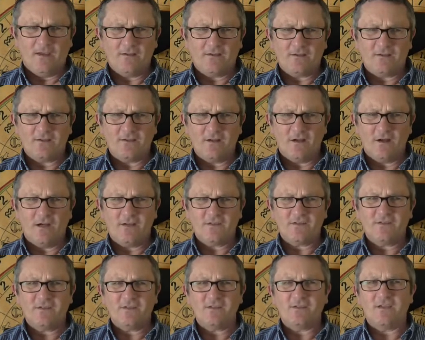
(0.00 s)

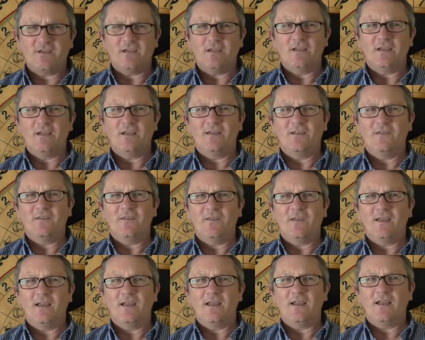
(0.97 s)
starts to see
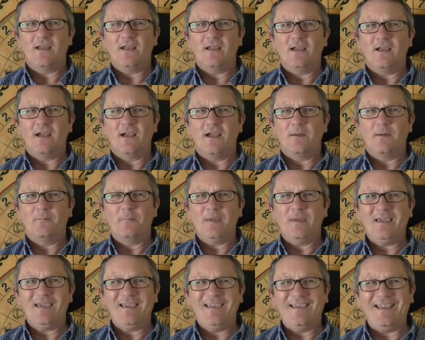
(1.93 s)
the
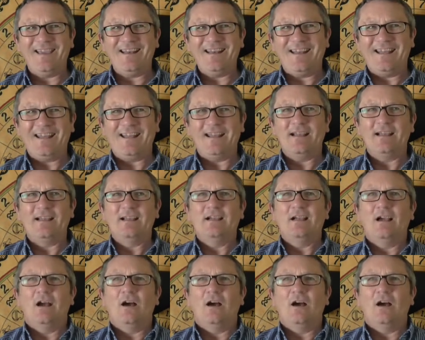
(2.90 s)
beginning